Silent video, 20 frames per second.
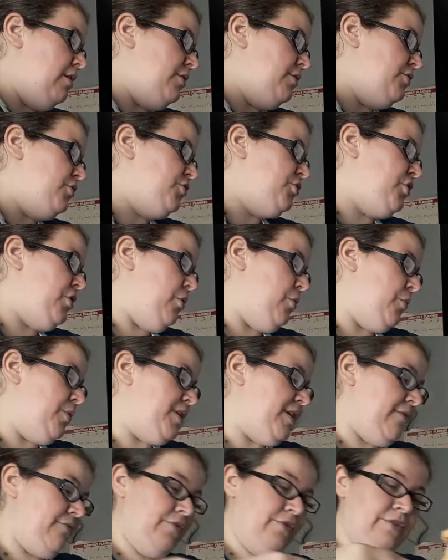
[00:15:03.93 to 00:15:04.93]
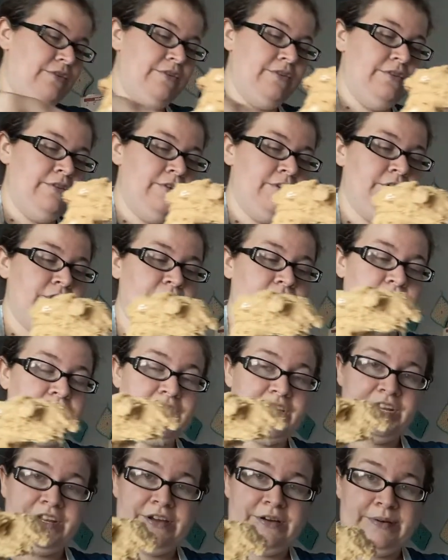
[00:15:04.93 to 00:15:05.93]
So whatever
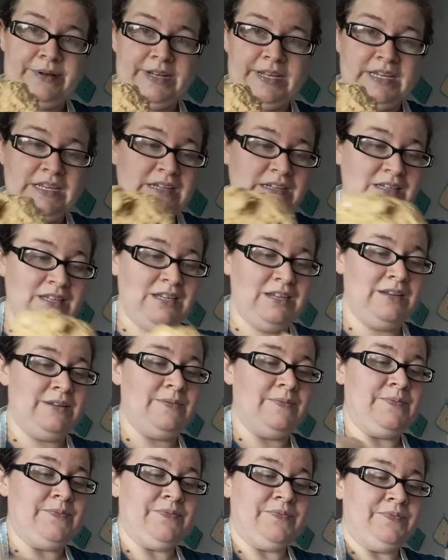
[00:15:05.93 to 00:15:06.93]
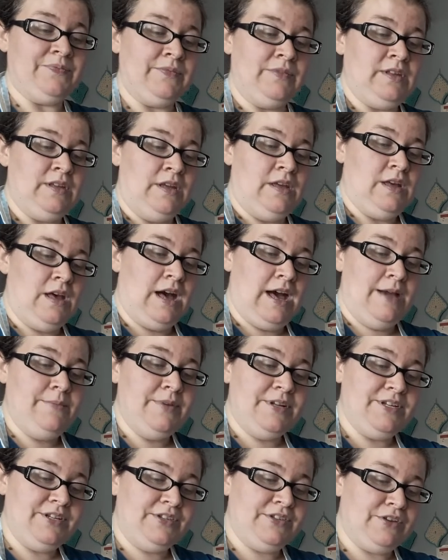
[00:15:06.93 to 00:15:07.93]
cookie dough it is. I'm
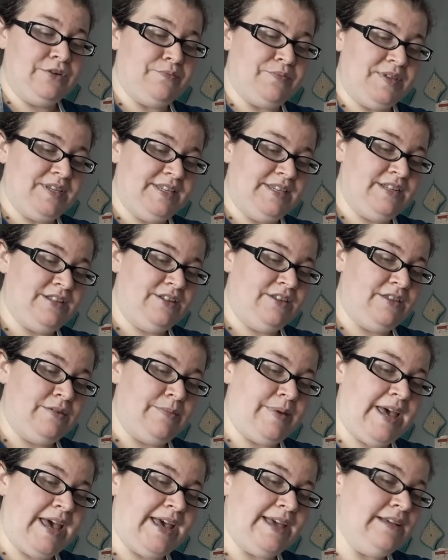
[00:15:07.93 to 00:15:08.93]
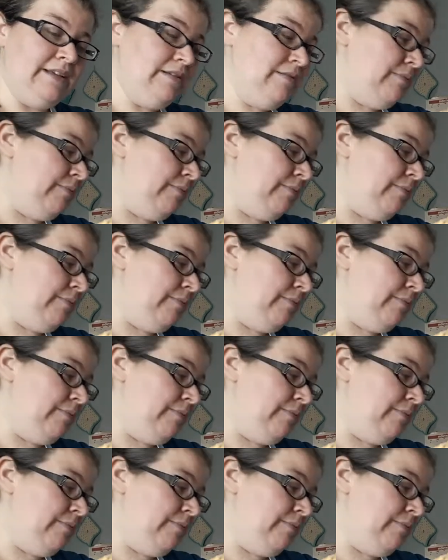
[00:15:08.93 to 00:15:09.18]
going to scoop this into the bag,